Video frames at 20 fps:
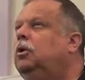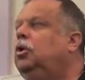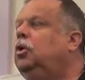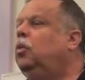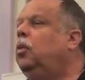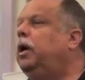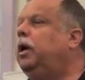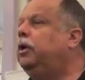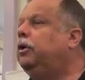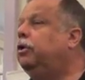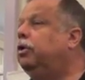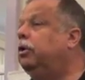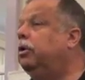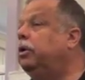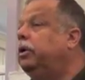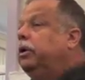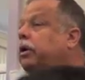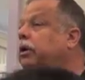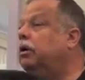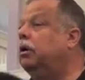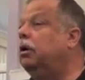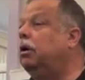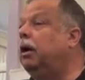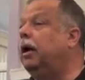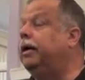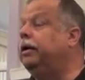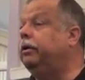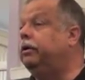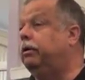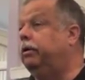Do you want it curlier
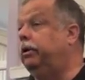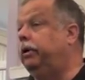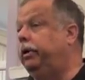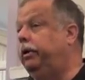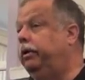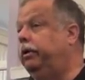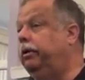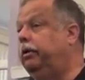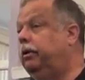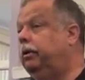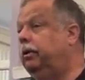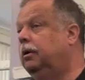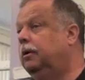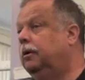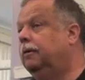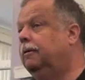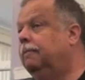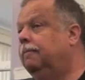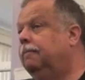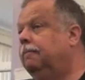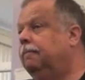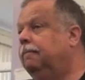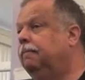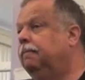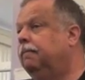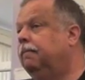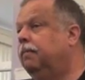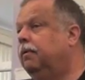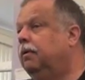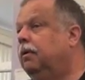or uncurlier?
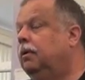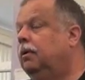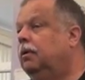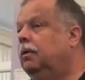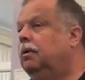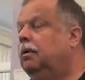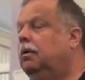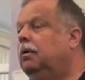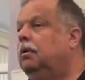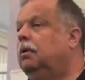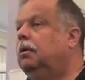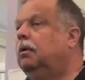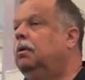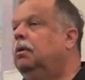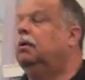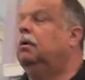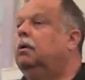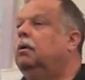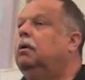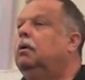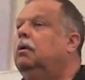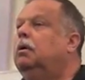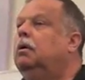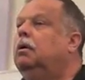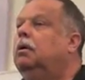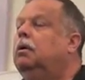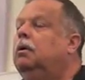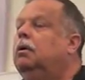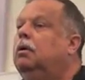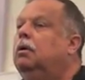Curlier. More defined
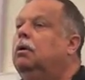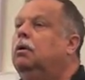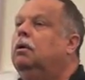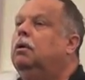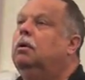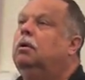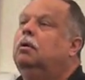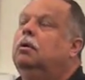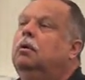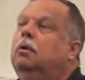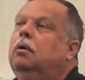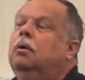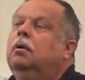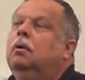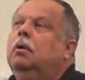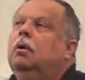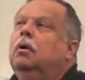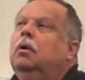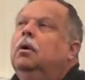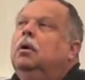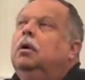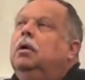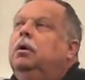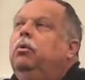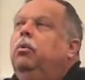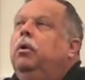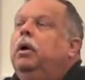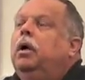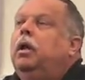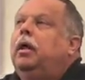curls.
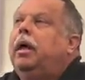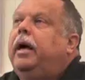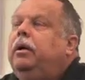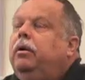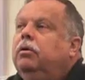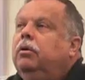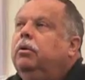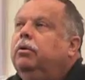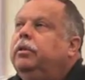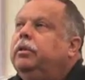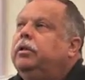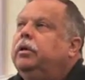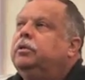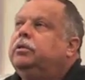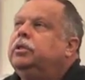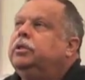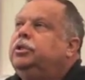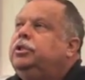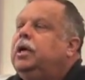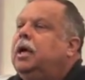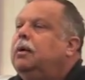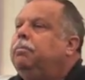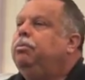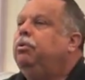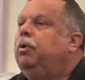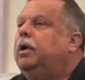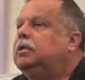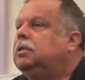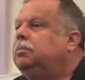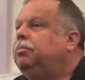Well, I don't know that there's a
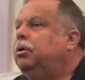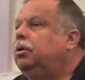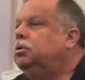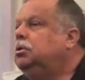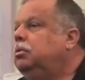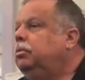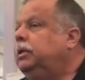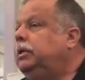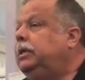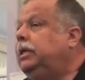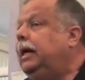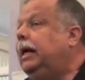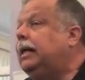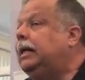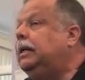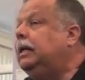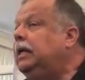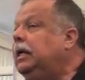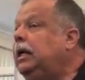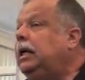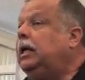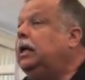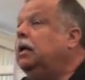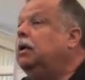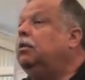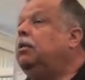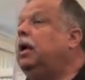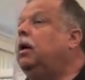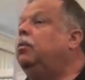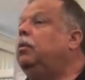shampoo as opposed to a technique
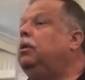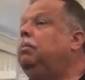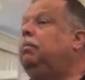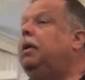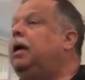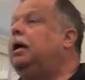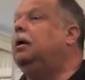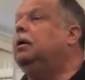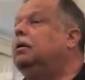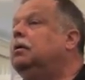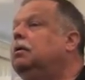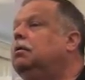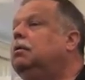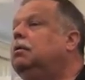that would make